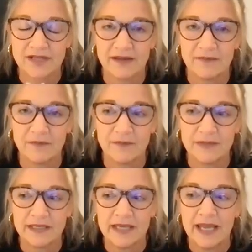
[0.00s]
of time.
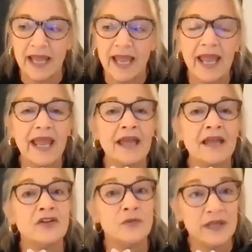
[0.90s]

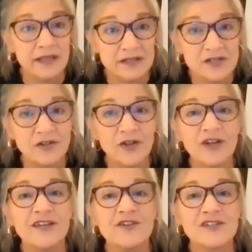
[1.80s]
And you begin to
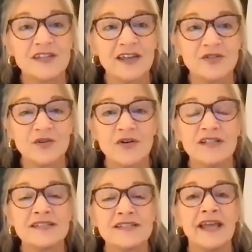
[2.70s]
look at your schedule
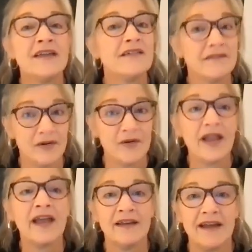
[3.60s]
and say,
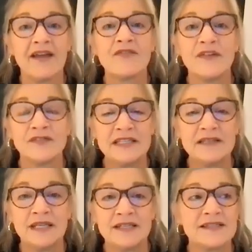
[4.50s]
okay, I have
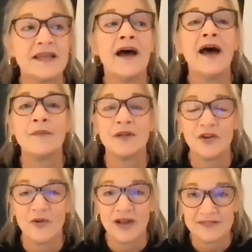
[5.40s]
15 minutes. I'm
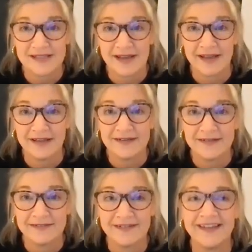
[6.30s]
going to go
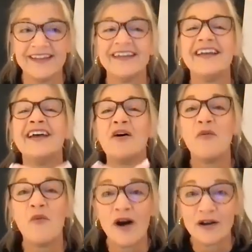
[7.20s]
outside,
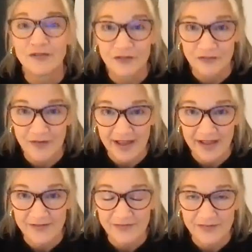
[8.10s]
walk for
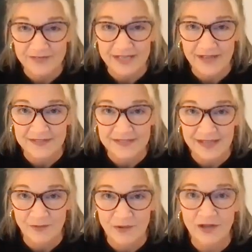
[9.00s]
5 down the
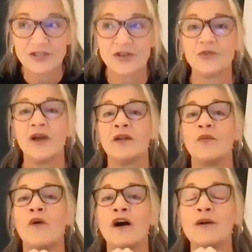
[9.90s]
sidewalk, turn
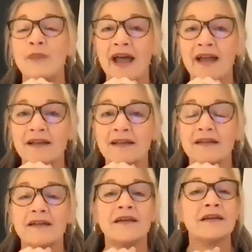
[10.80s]
around and walk back.
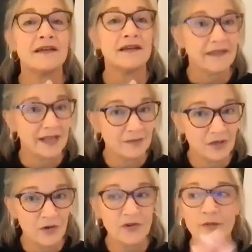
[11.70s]
Then I'm
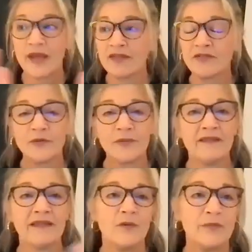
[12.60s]
going to go to the bathroom
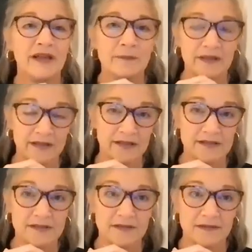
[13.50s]
and then go pick up the
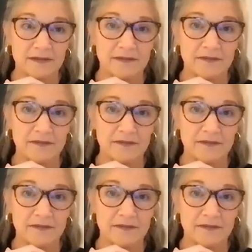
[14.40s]
kids.